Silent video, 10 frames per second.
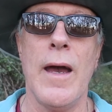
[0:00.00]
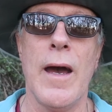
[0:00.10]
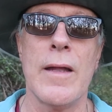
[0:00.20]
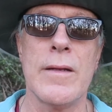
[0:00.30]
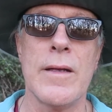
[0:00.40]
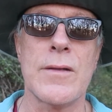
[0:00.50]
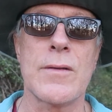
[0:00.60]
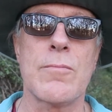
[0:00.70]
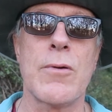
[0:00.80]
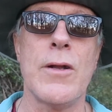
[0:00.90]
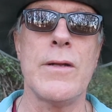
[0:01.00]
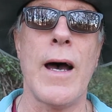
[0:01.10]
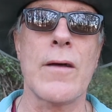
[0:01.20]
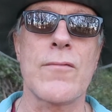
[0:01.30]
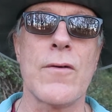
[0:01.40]
and it's pretty
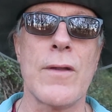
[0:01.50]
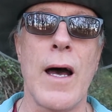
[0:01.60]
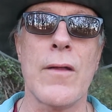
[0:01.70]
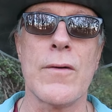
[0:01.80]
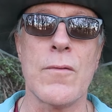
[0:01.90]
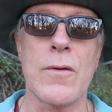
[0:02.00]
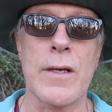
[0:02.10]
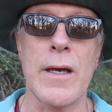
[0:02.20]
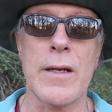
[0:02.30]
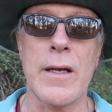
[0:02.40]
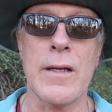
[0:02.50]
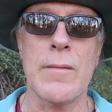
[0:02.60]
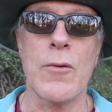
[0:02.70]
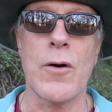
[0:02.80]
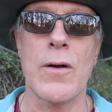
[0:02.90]
doubtful now that we'll get any
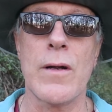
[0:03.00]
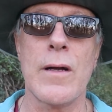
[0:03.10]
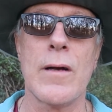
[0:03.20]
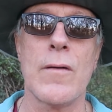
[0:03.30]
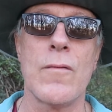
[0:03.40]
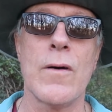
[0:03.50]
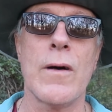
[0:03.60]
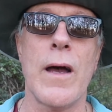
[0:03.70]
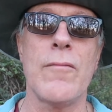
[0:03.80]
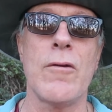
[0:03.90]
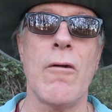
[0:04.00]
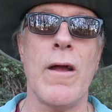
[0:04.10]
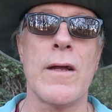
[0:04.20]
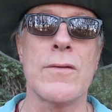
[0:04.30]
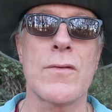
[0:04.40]
more real heavy
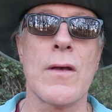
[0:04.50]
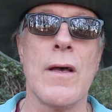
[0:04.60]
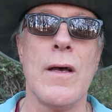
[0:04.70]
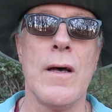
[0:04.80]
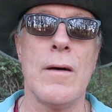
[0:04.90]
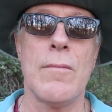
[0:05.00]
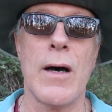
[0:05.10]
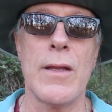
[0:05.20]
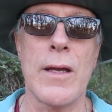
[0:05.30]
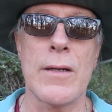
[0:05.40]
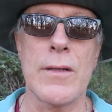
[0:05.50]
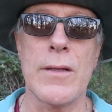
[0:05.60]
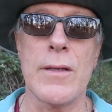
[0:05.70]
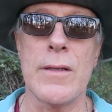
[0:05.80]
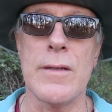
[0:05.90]
rains by the end of
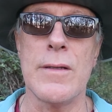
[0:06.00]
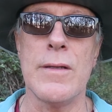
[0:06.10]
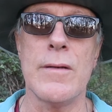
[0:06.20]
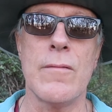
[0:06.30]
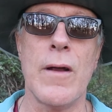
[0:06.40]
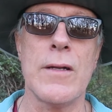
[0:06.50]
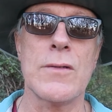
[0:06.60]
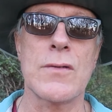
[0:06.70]
the, the rainy